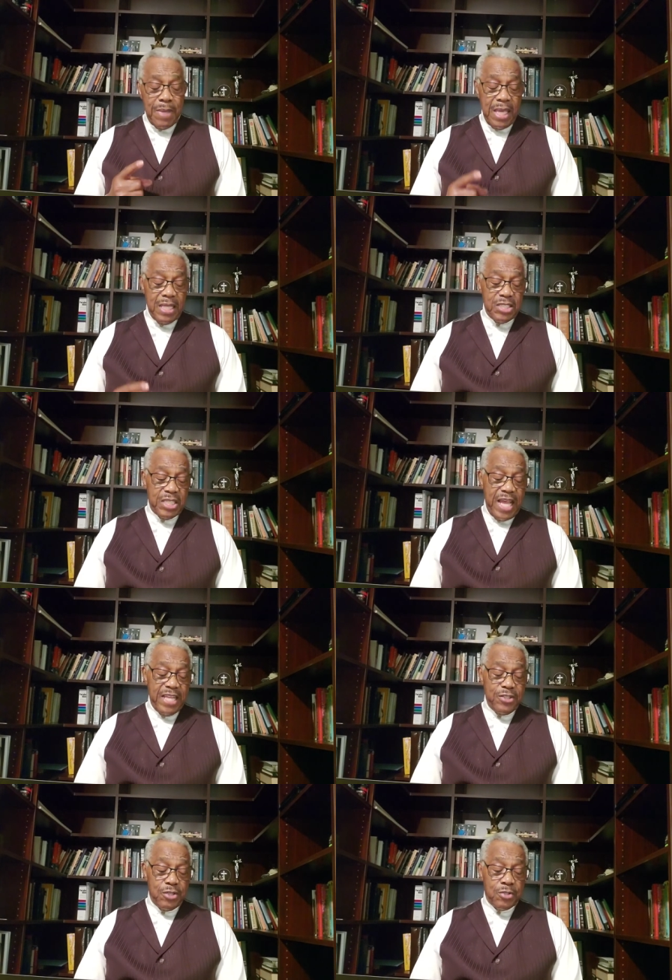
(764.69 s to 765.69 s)
in
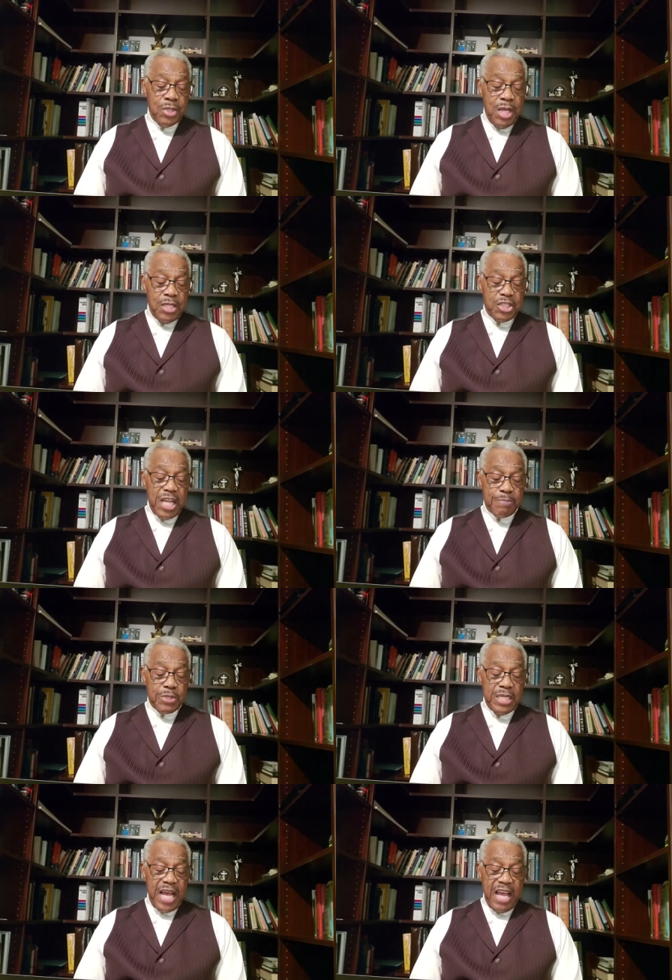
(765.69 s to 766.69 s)
Daniel
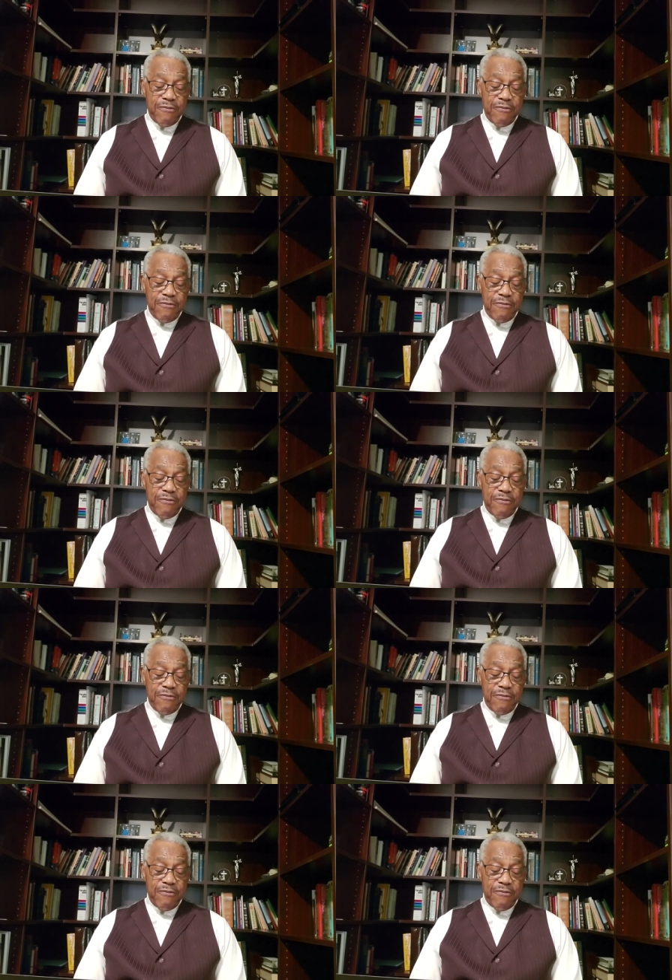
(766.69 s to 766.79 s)
chapter 9,